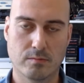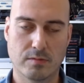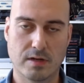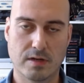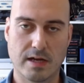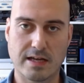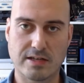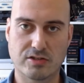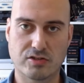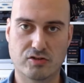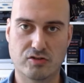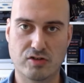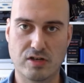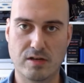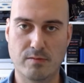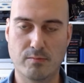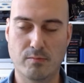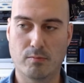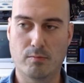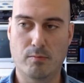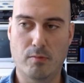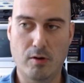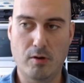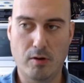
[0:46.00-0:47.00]

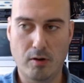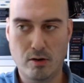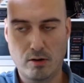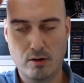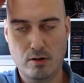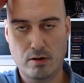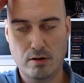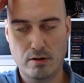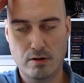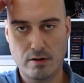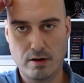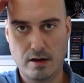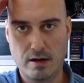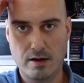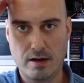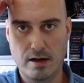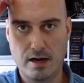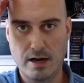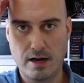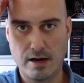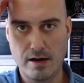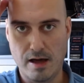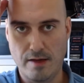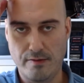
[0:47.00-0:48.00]
extreme or
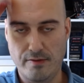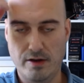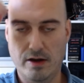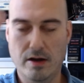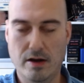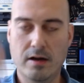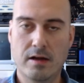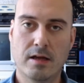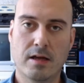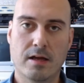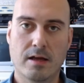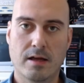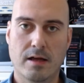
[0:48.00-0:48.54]
another.